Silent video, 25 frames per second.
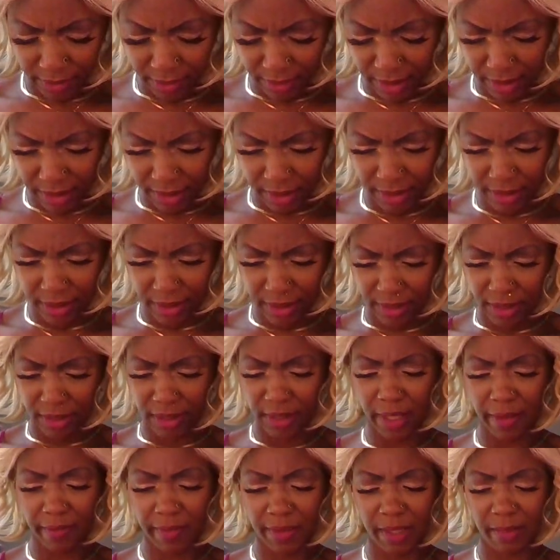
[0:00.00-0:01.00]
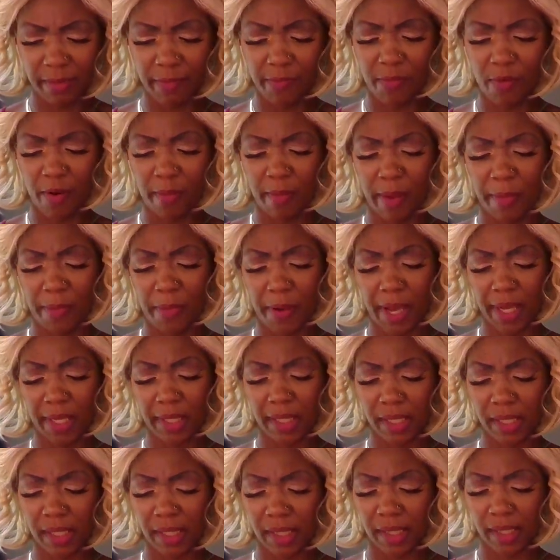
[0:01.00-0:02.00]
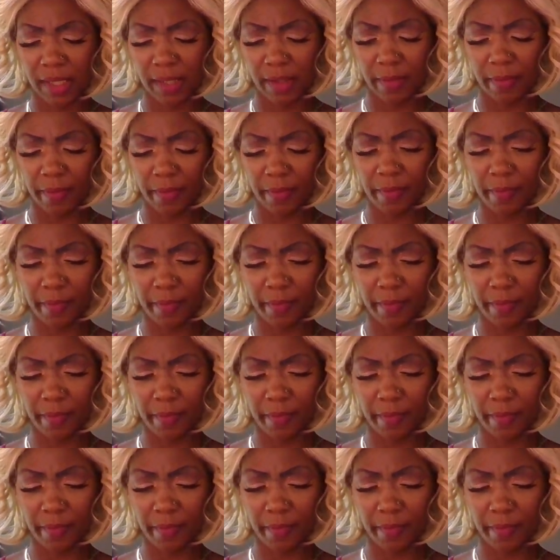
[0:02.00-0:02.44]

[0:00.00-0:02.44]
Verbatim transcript: What is this? Give it to me for my Pisces.